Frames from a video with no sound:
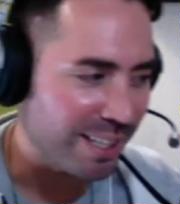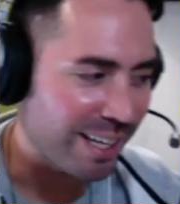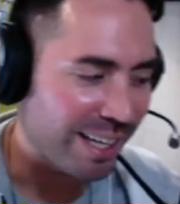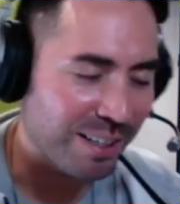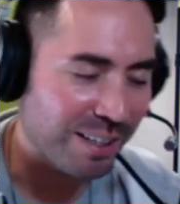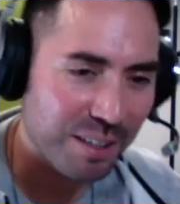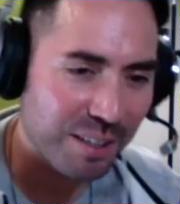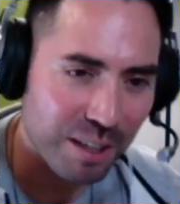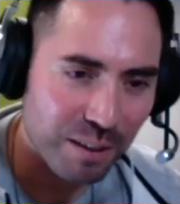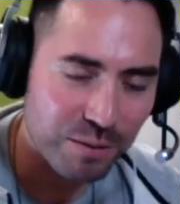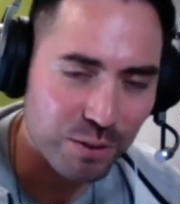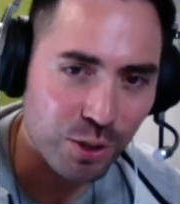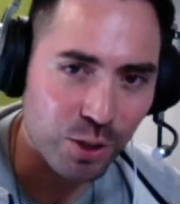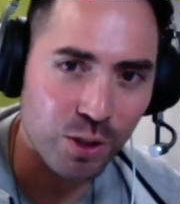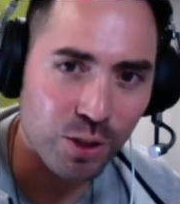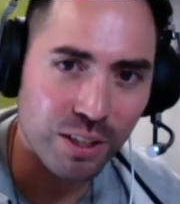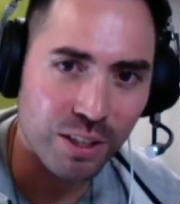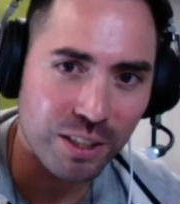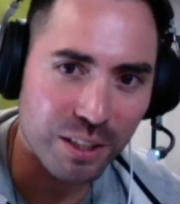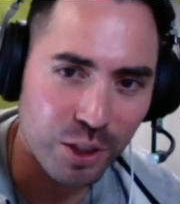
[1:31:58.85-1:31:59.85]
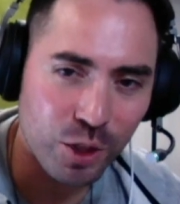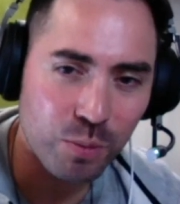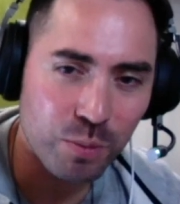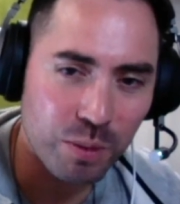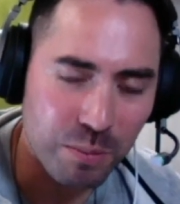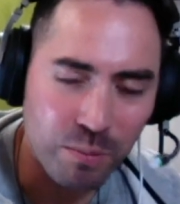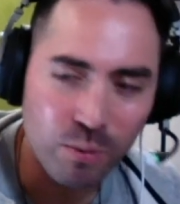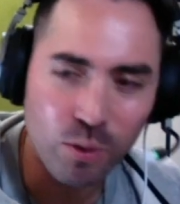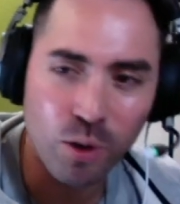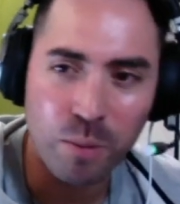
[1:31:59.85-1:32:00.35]
I'd love to learn a little bit
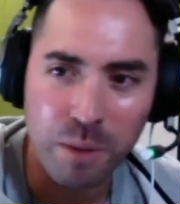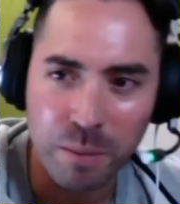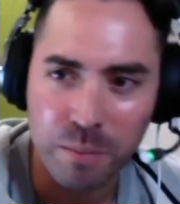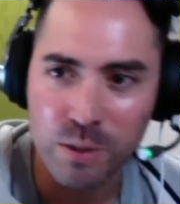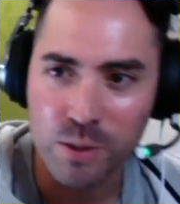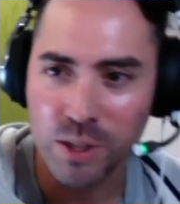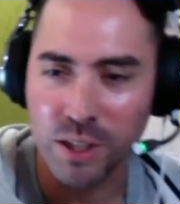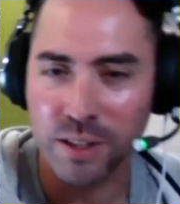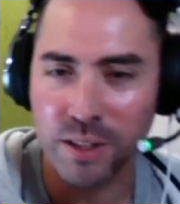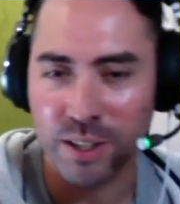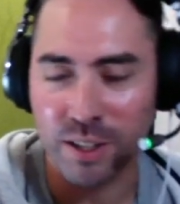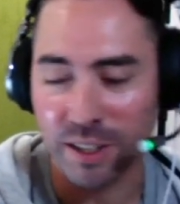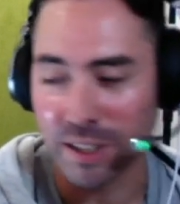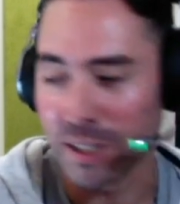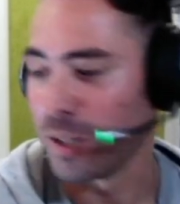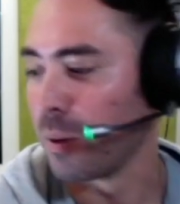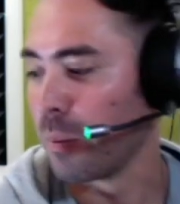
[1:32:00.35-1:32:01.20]
more about music theory.